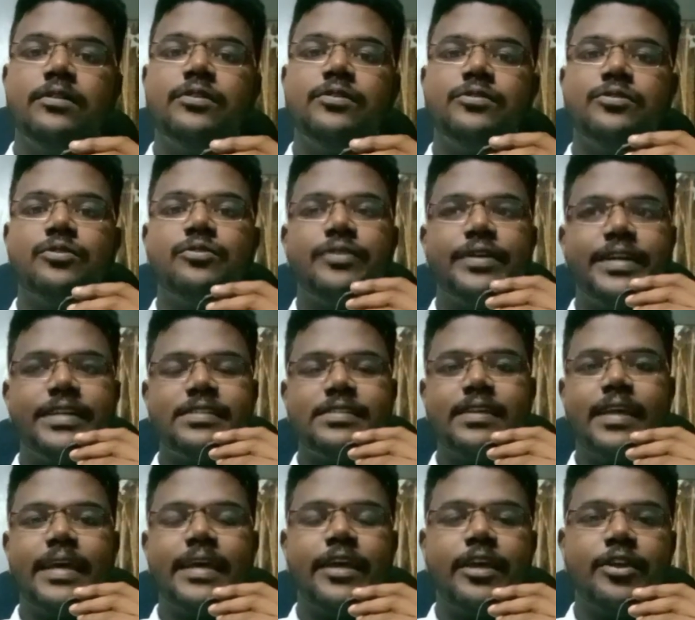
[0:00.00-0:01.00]
So it's
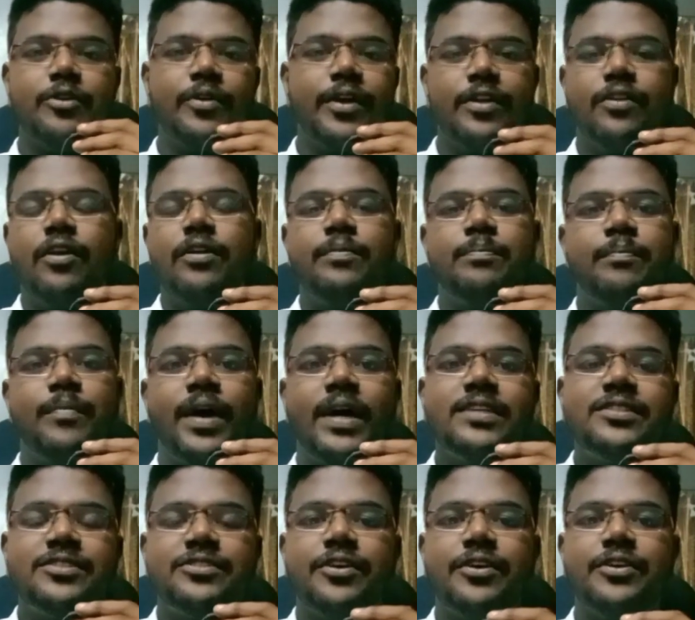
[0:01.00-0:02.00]
like you cannot
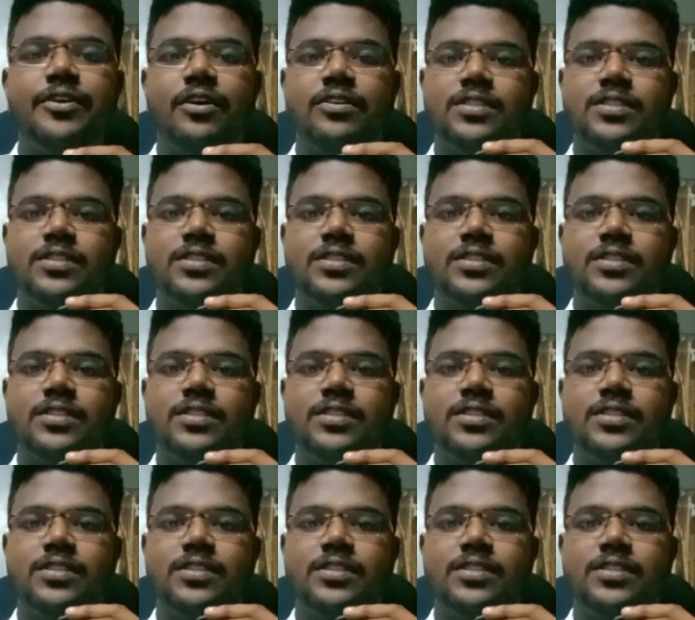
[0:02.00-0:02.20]
master your